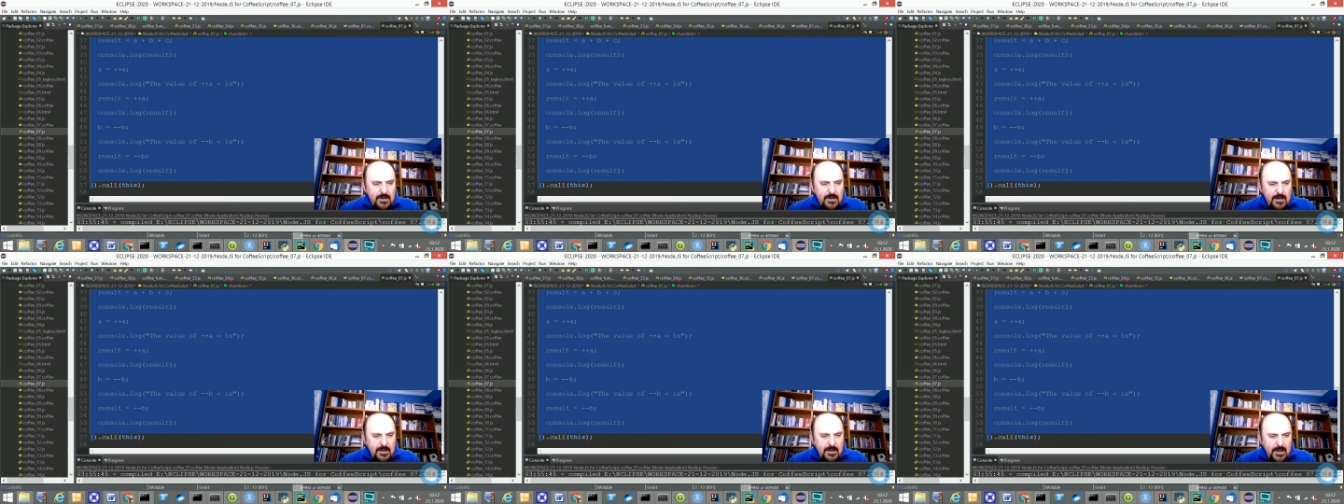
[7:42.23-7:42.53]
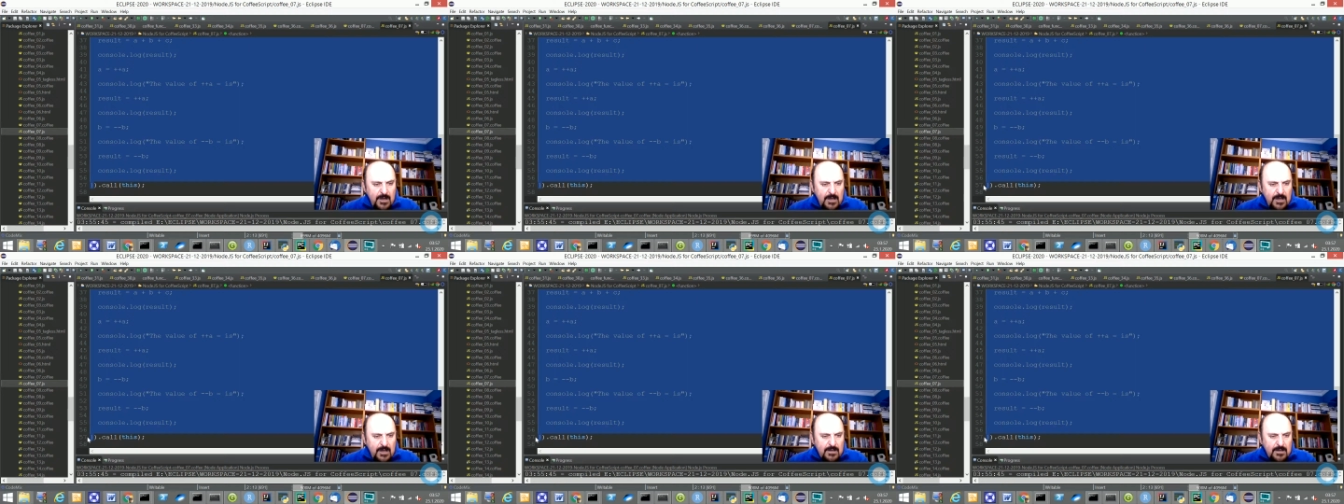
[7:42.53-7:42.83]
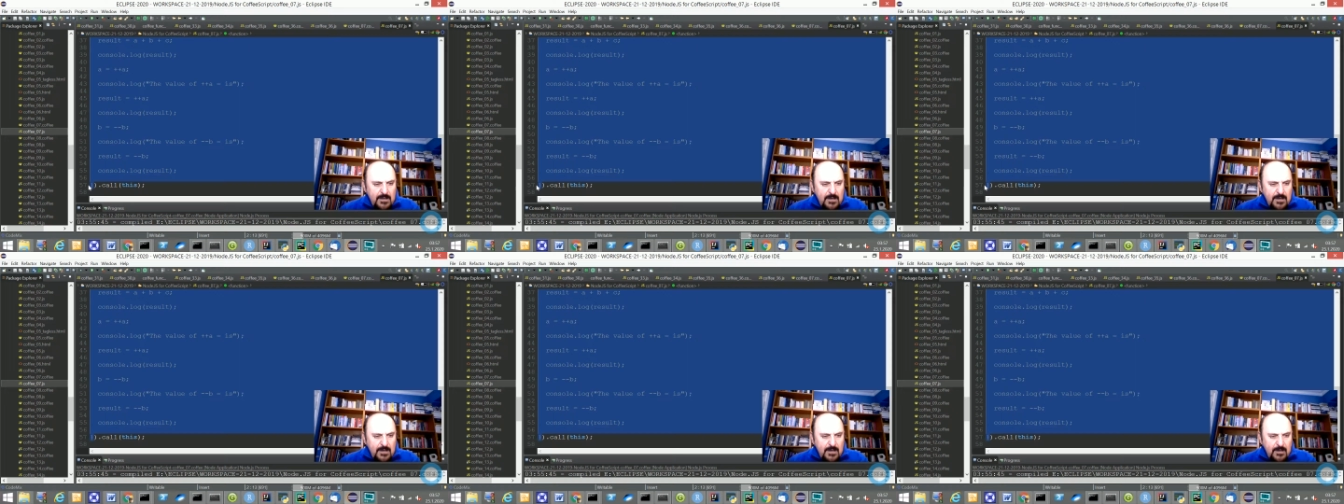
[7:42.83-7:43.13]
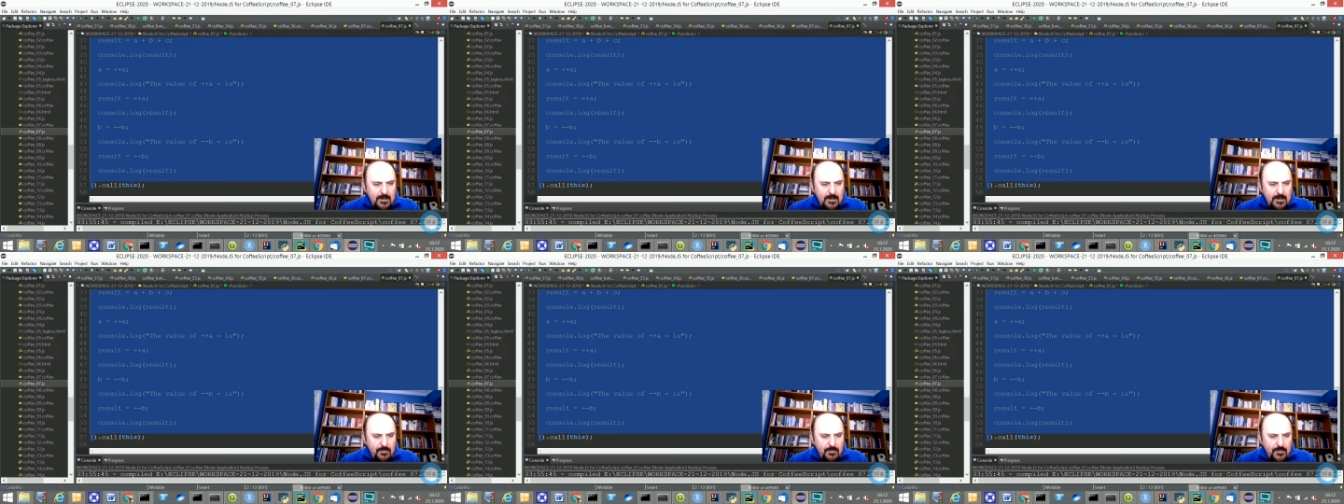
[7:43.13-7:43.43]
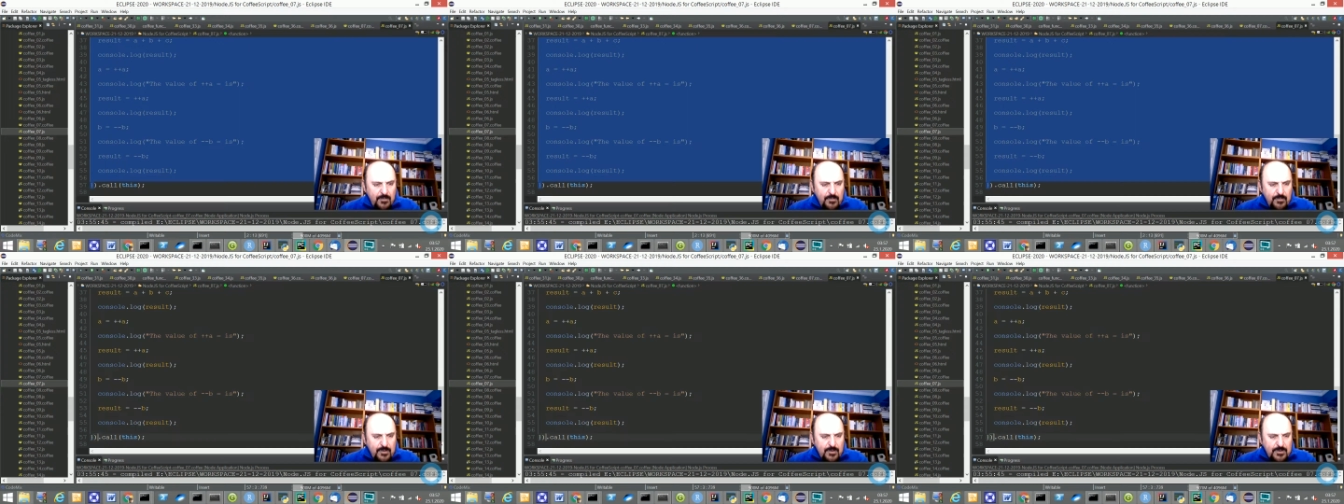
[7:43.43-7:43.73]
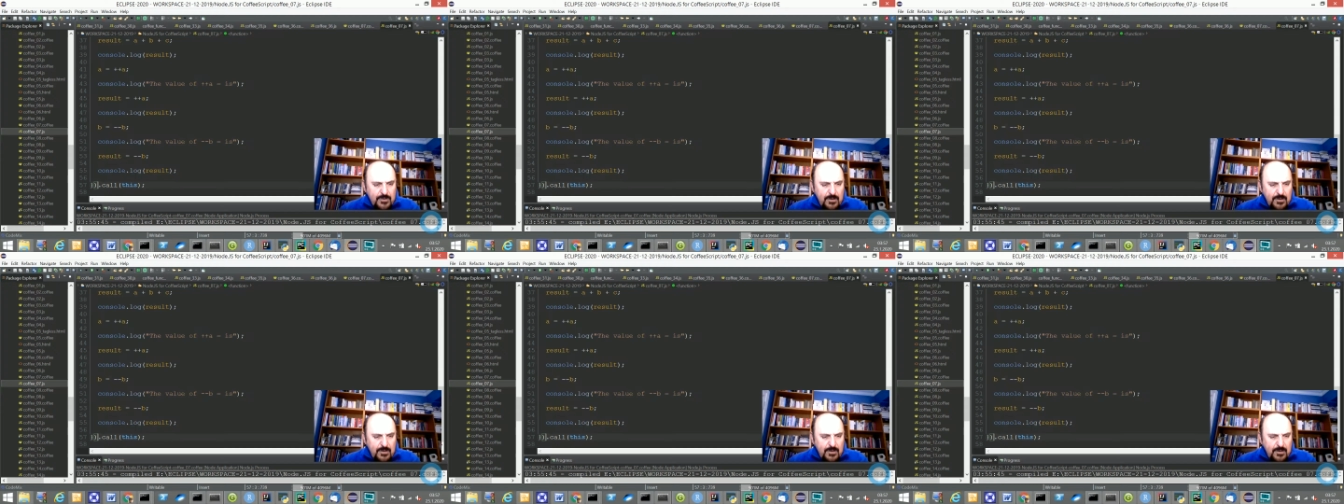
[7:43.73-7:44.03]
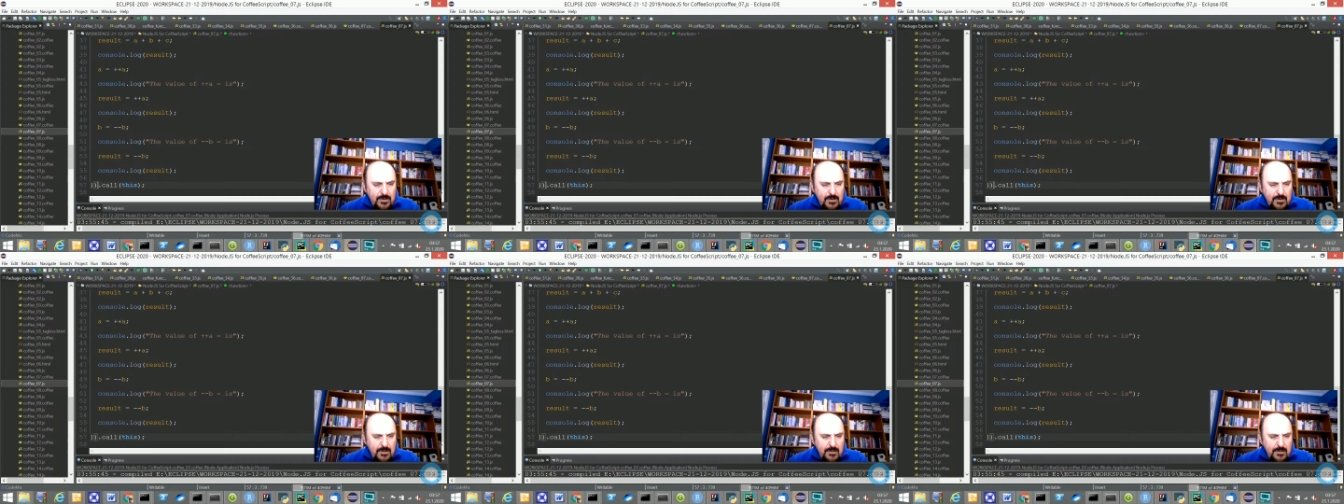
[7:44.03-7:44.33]
and of course
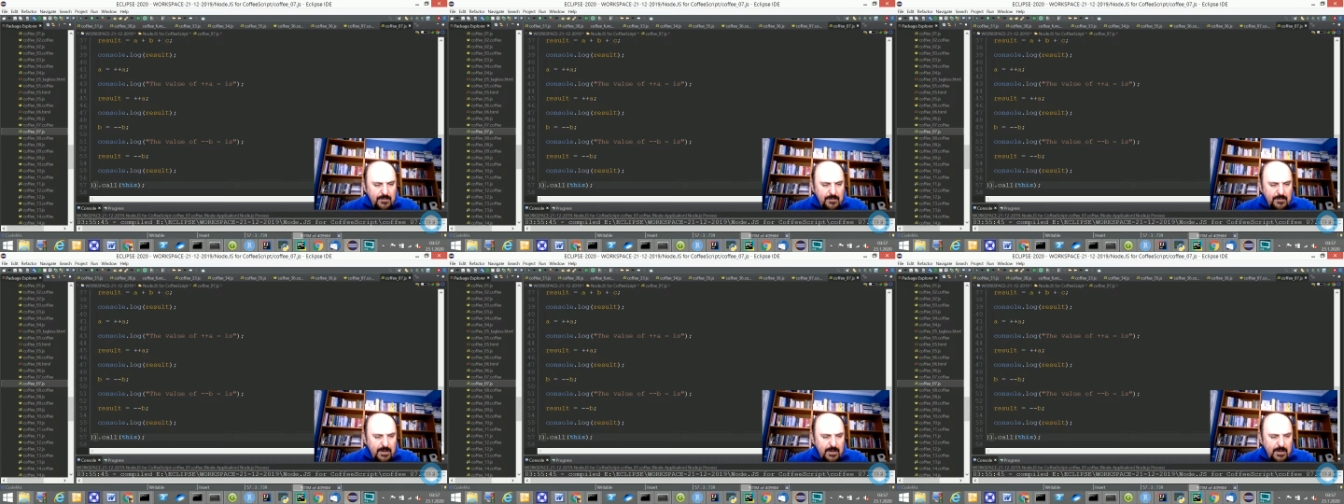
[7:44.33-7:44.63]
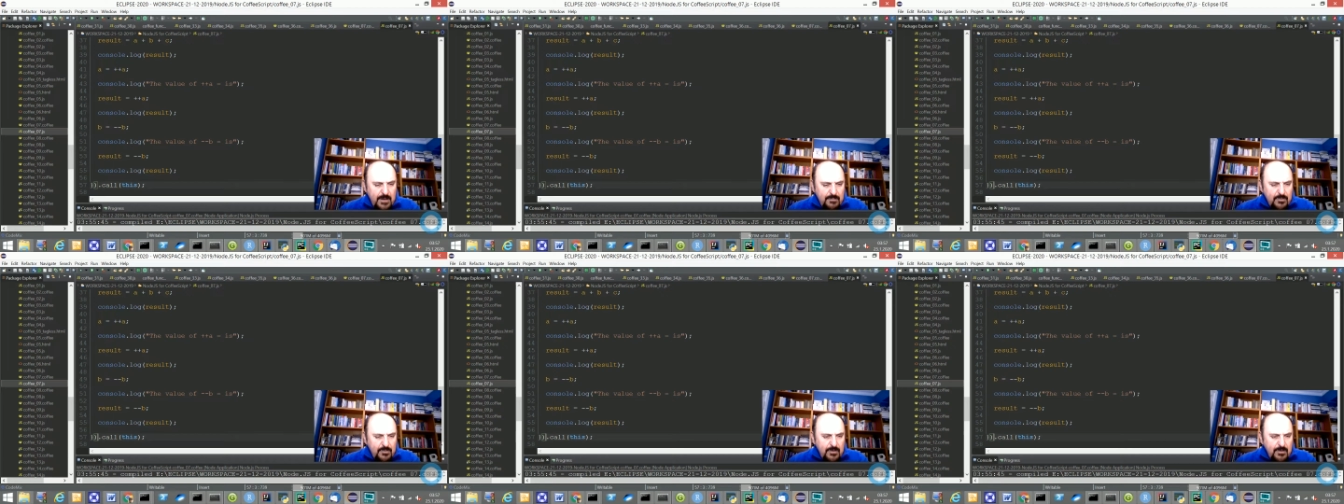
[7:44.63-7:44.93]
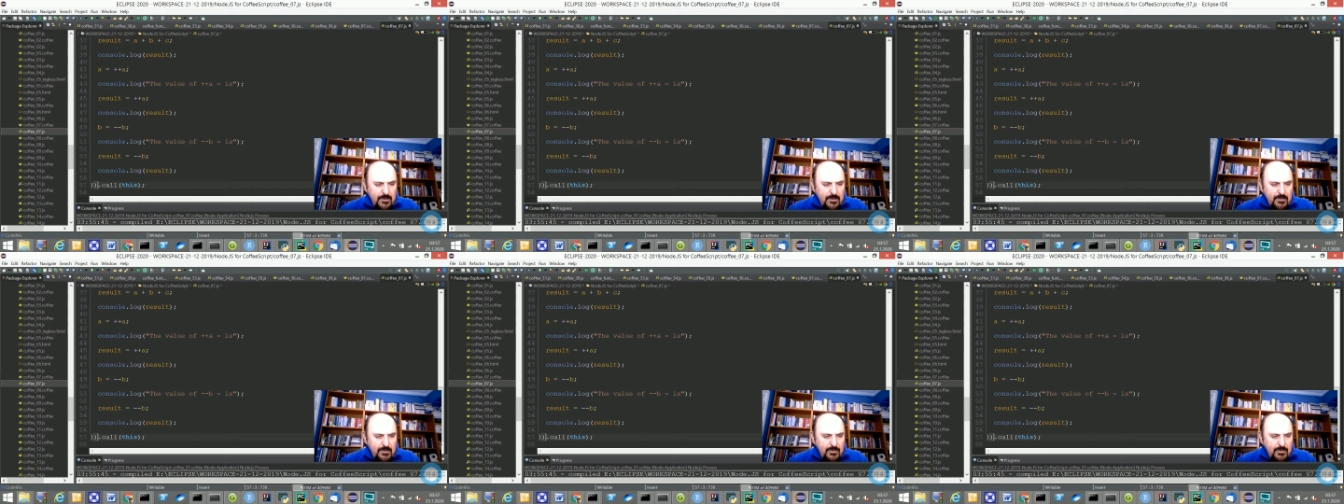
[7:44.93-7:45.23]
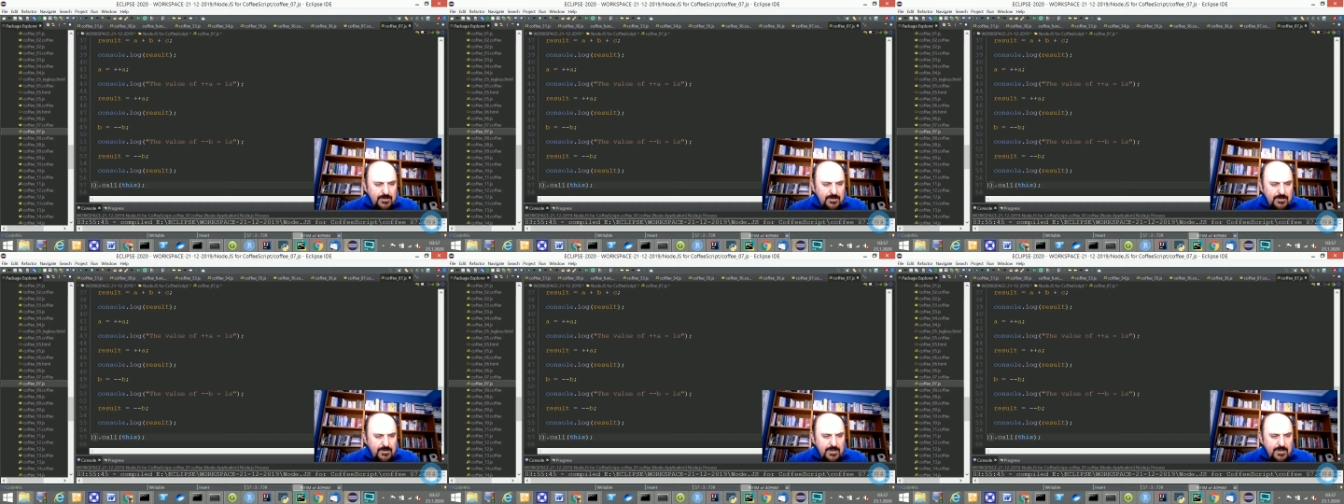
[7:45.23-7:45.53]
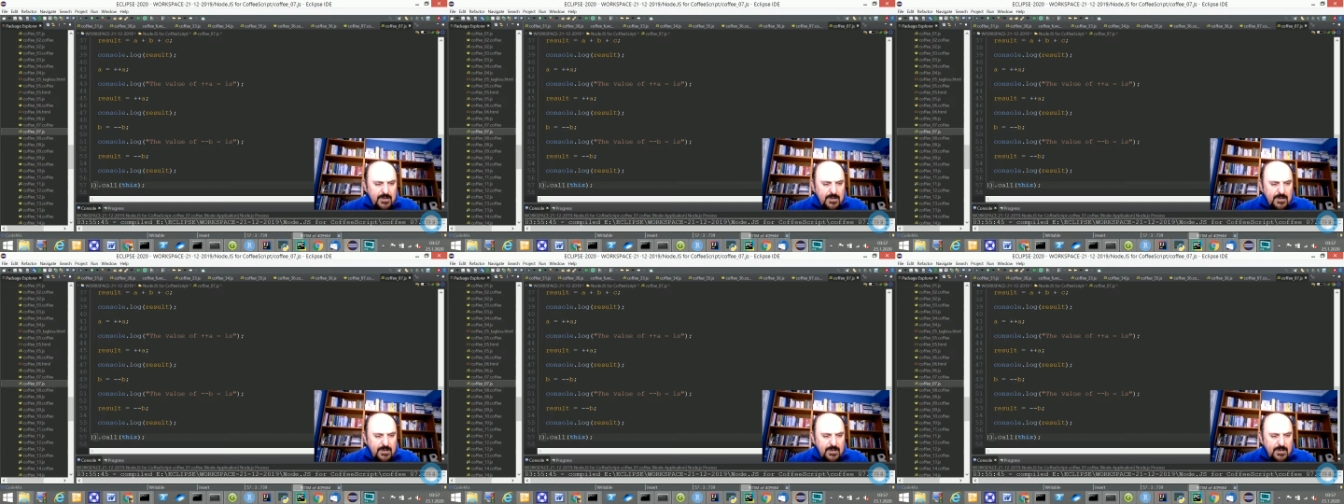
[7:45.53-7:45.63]
we have to close it,